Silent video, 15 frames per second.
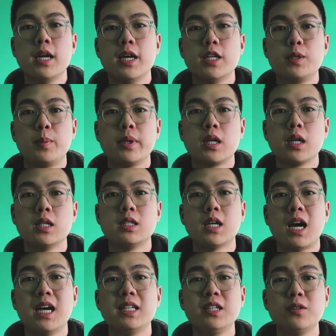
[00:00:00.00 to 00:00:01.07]
is
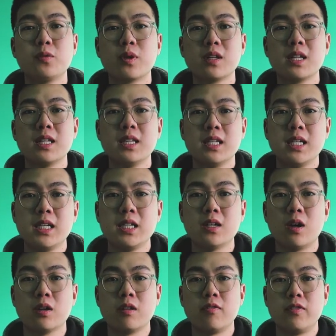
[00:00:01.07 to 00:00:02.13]
because I didn't really need
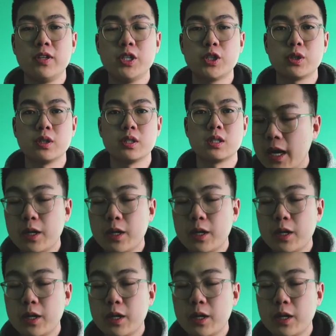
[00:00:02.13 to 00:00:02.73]
all the features.